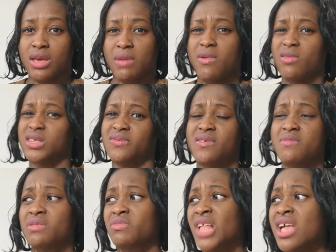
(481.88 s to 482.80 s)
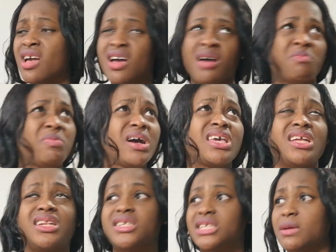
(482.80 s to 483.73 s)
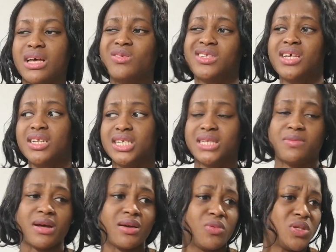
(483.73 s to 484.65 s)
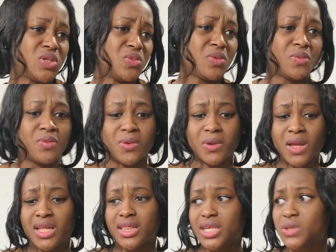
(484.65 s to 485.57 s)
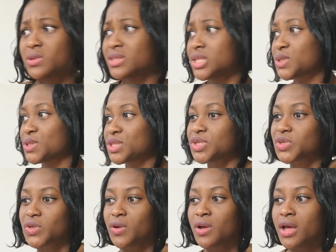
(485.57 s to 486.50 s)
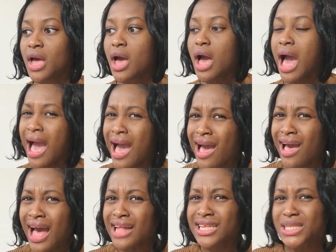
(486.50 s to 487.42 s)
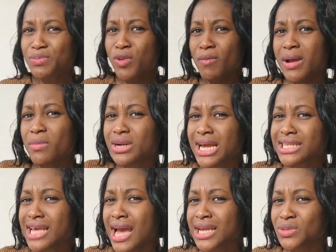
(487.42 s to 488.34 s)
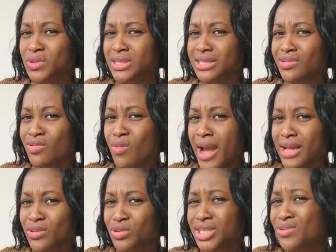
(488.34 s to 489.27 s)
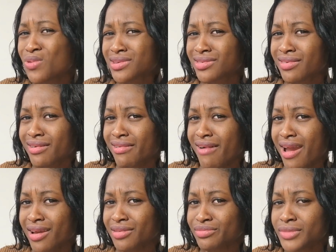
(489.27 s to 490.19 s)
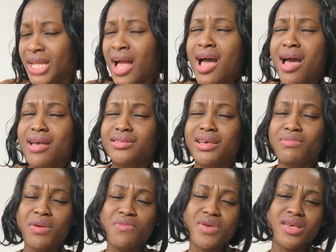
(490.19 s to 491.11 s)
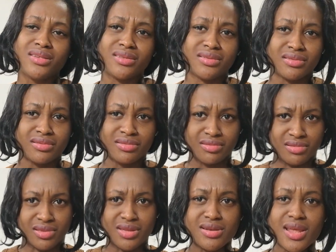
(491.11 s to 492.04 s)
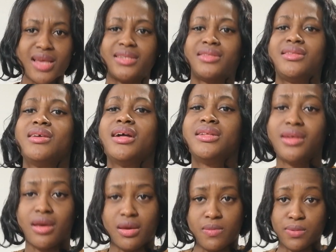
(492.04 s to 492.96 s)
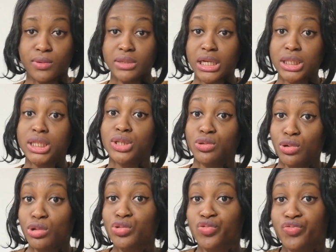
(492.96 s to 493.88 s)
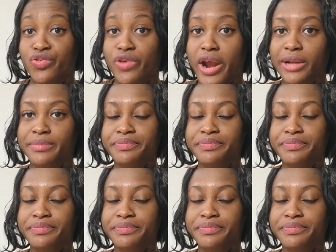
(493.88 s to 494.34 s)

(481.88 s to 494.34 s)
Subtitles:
came, I was forming, I'm packing this, I'll send this back with 2 people, this one. At this point, my mother's eyes were still white, so she wasn't crying. I said maybe it's the next day at the airport that she's going to cry.